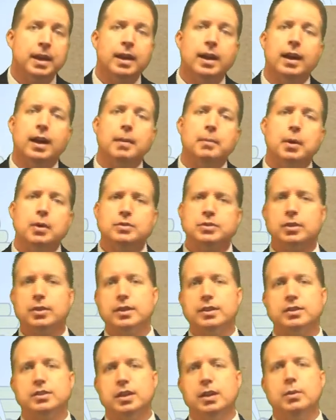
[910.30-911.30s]
And I'm also
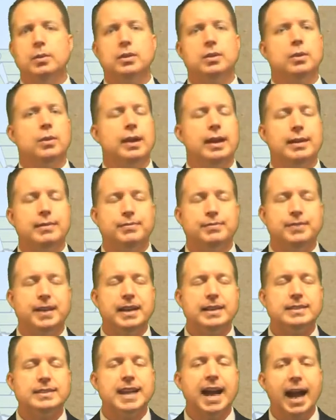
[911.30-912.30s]
going to share with you a
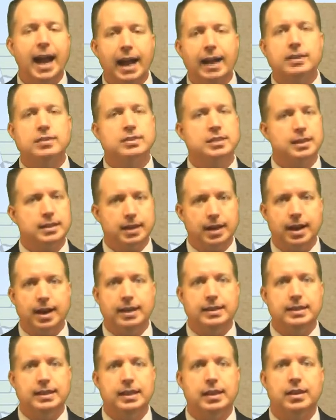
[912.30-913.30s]
fantastic
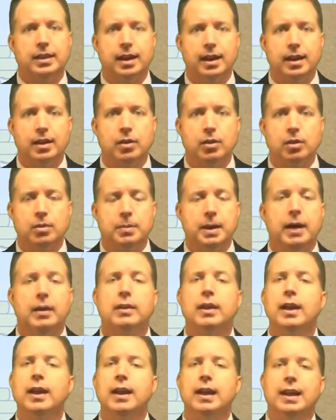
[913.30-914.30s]
idea that I heard about
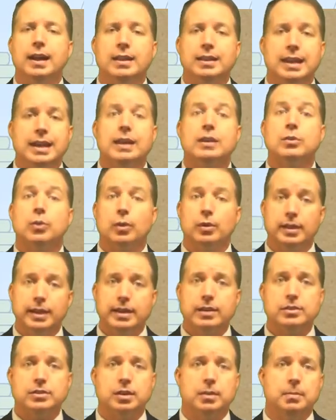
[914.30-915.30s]
in the annual
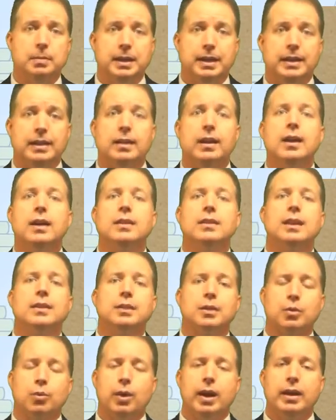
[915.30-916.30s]
leadership meeting that the
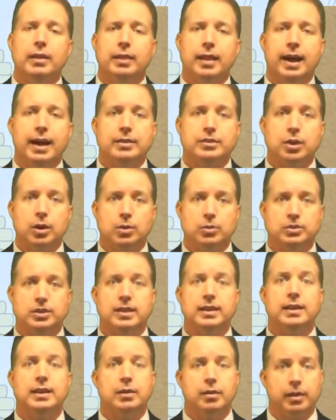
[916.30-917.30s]
Grand Lodge hosted
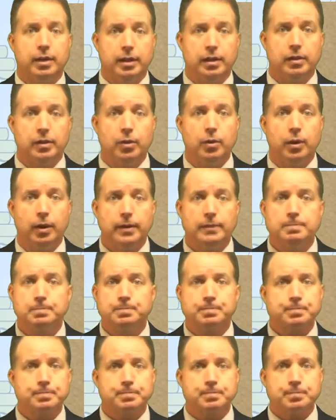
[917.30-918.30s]
here in Illinois,
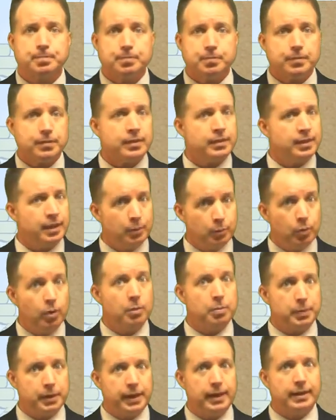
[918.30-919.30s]
that we're
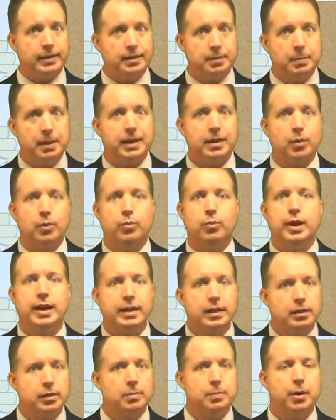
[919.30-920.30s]
planning to make a
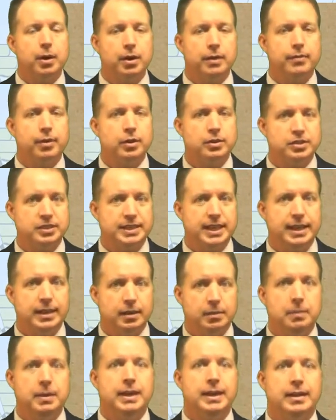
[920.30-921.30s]
regular part of our
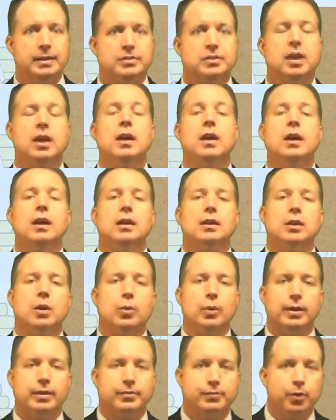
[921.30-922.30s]
stated meetings
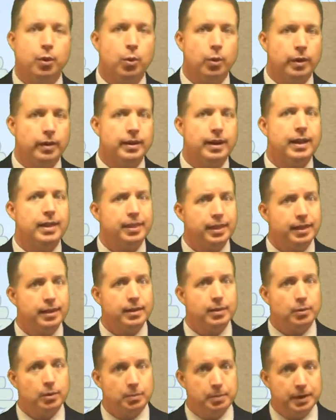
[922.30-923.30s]
going forward. And I think
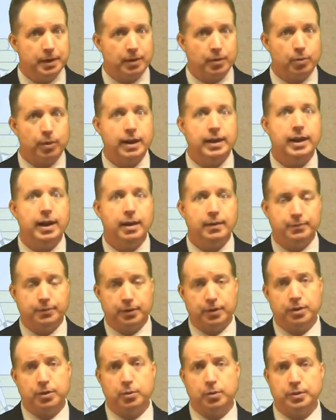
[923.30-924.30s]
it would be a great help for
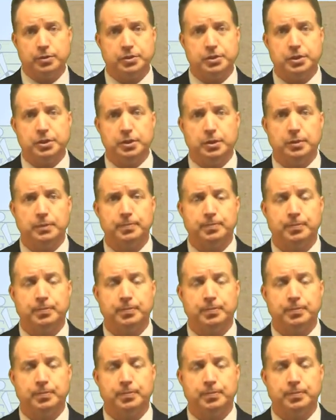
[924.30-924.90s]
yours too.